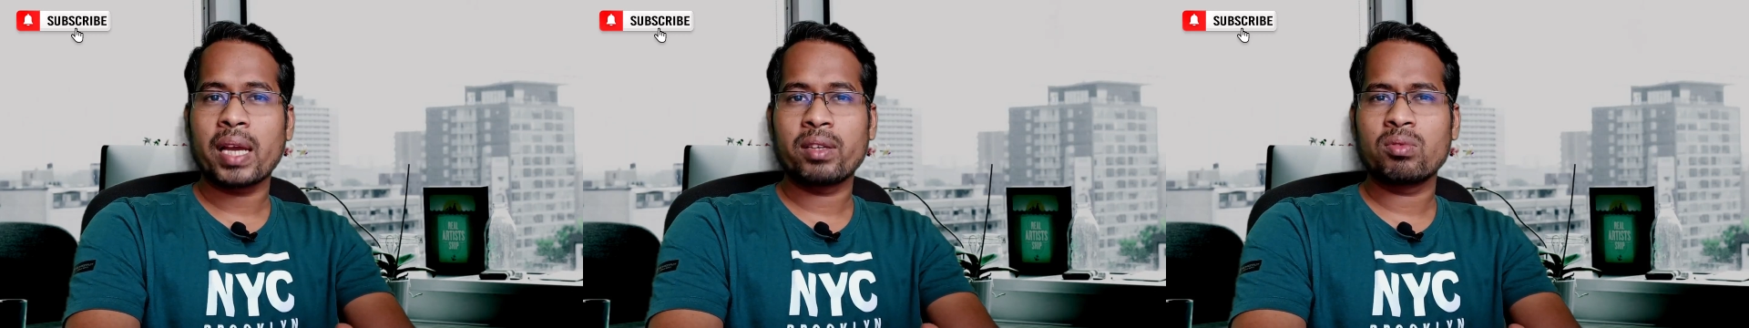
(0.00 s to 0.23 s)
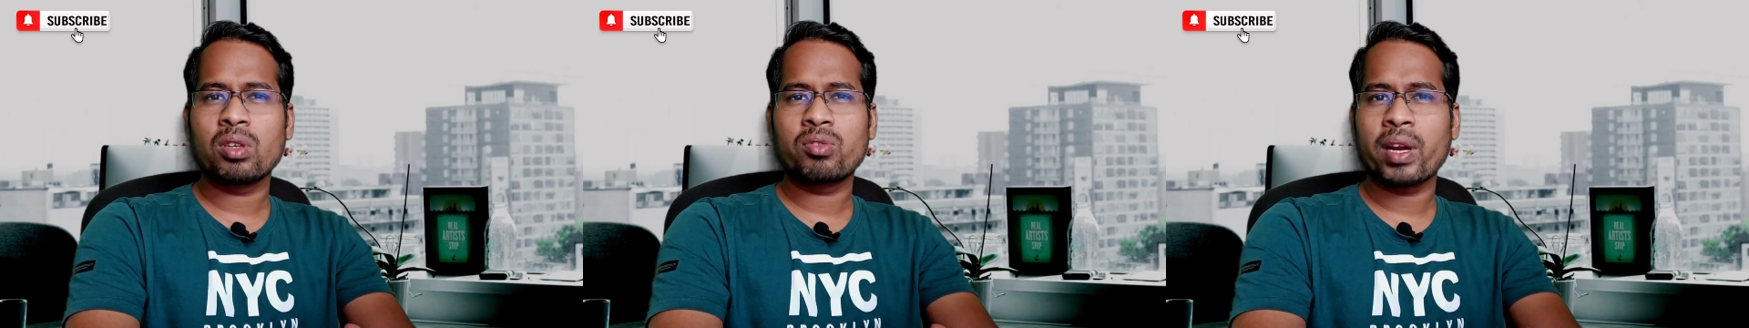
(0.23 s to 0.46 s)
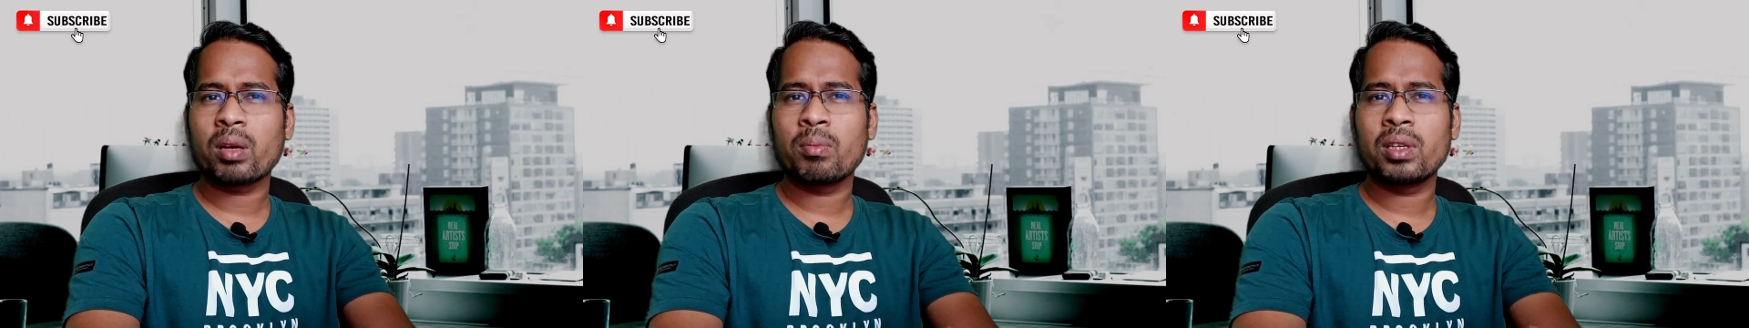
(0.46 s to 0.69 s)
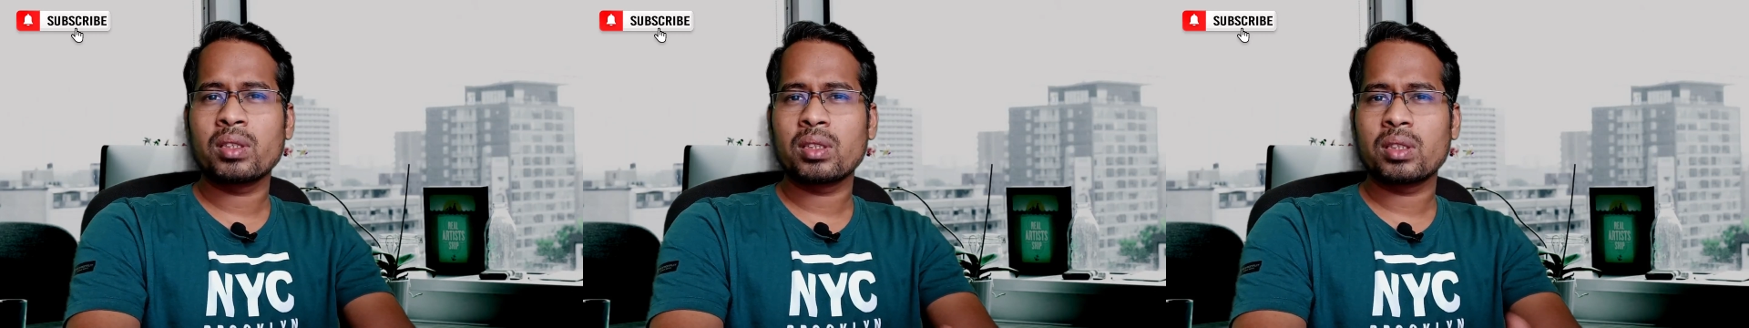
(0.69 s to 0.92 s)
I do not
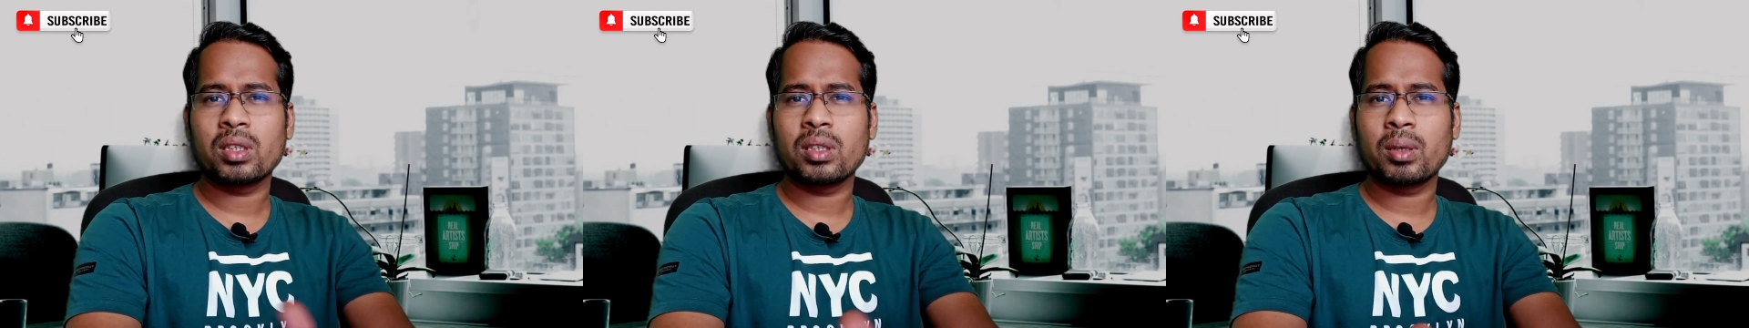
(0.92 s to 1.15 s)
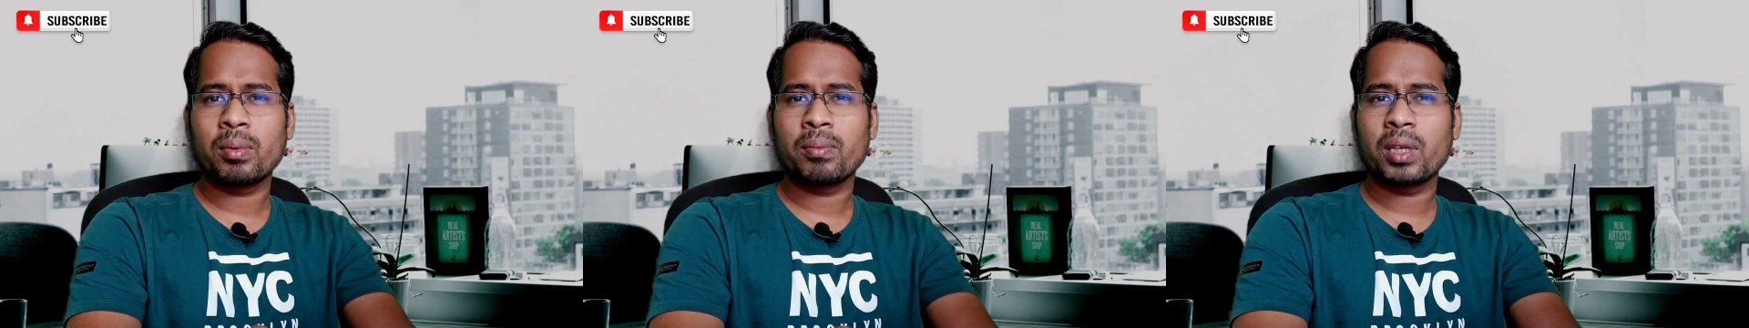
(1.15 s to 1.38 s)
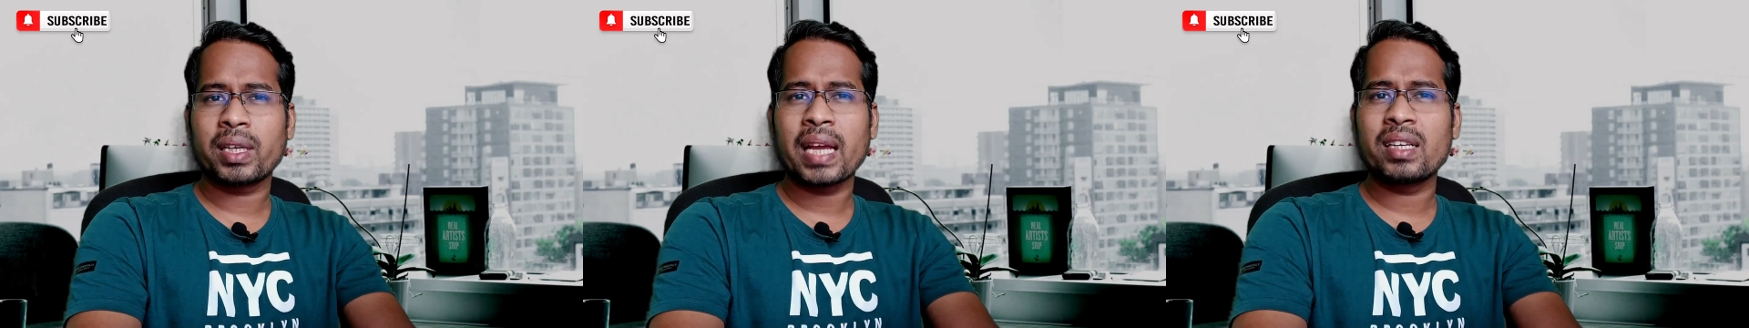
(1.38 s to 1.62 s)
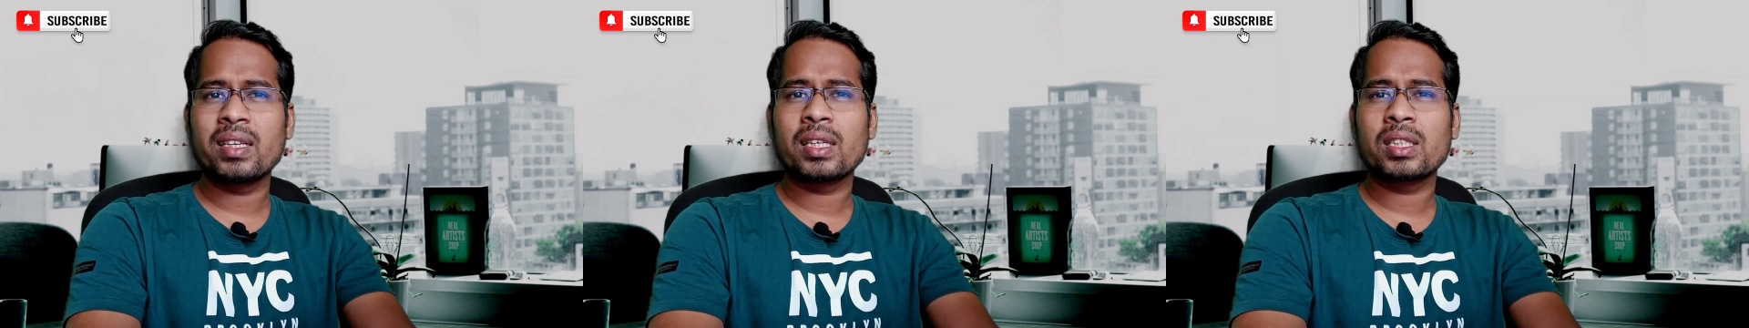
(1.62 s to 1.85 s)
recommend
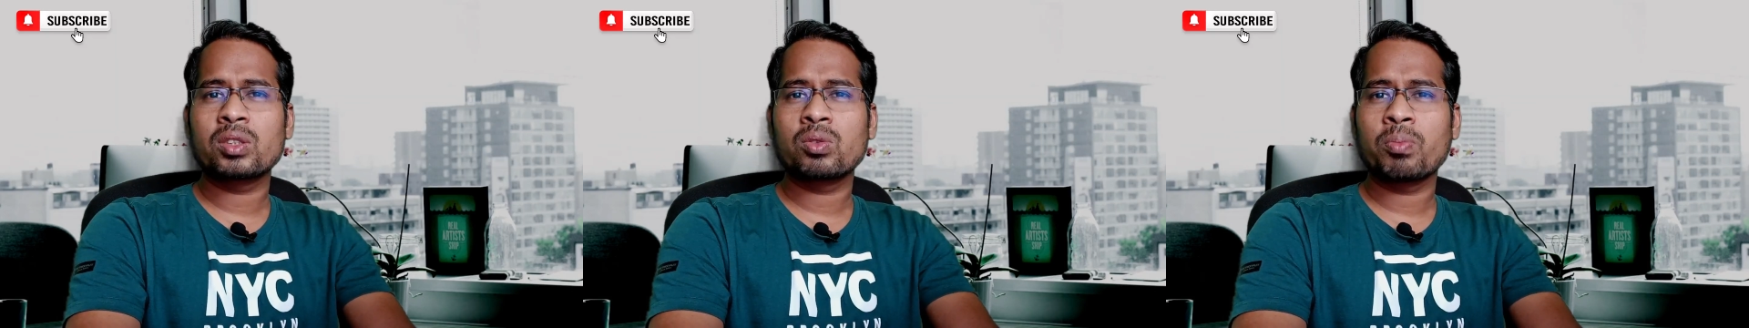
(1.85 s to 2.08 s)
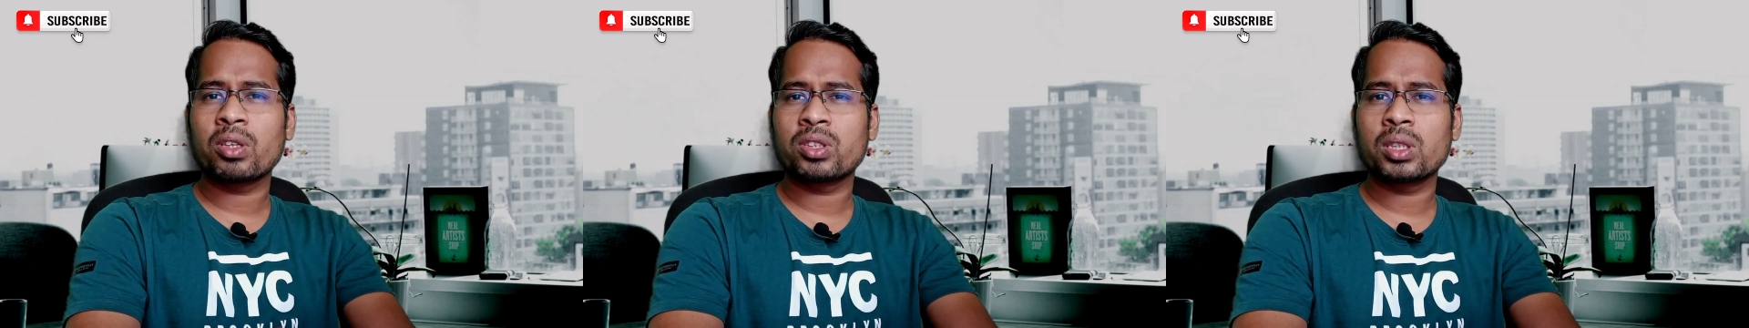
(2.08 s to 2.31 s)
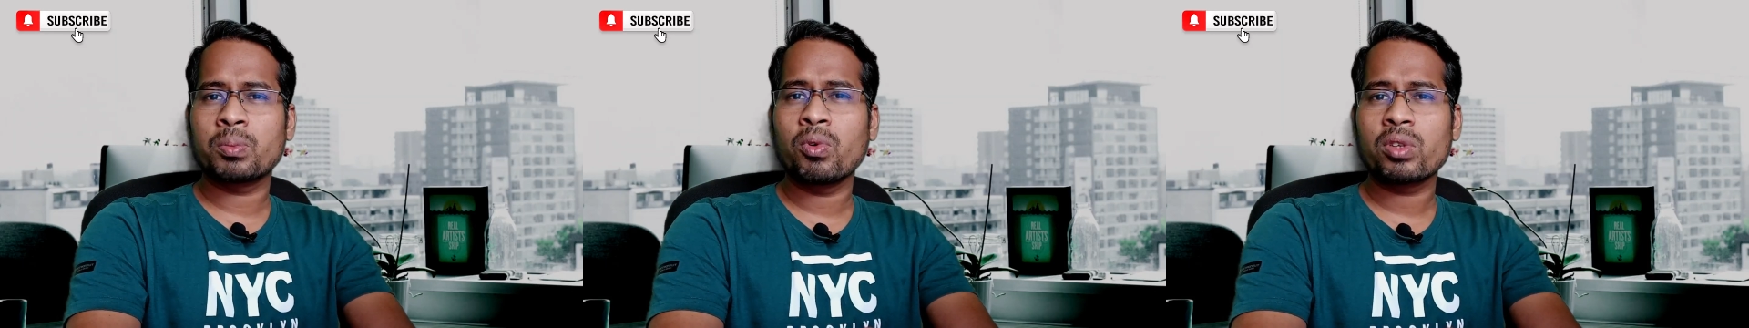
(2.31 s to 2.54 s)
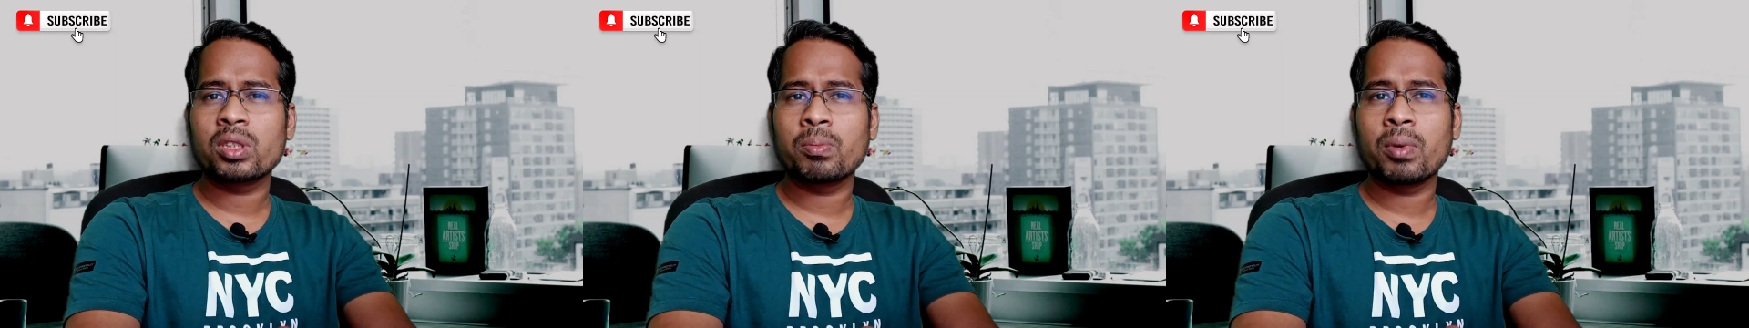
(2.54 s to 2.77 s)
candidates to purchase books,